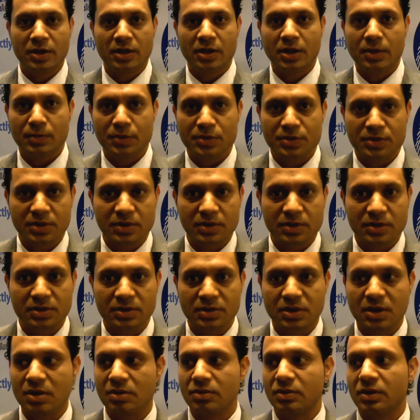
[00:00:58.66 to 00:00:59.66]
99%
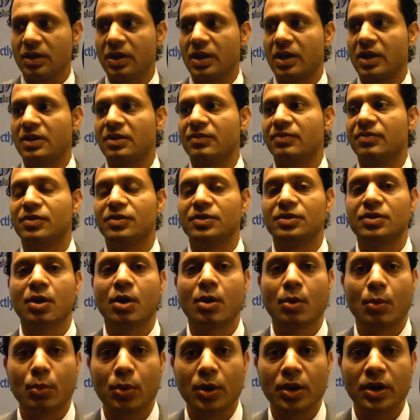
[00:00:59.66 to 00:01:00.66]
discount, and if you
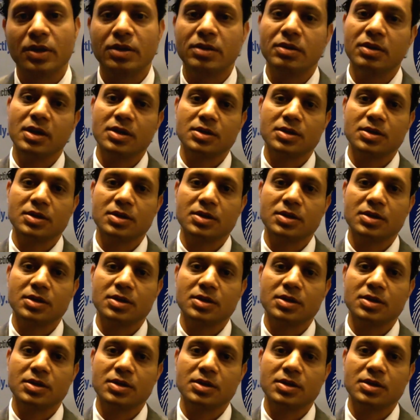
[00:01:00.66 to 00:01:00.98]
don't win,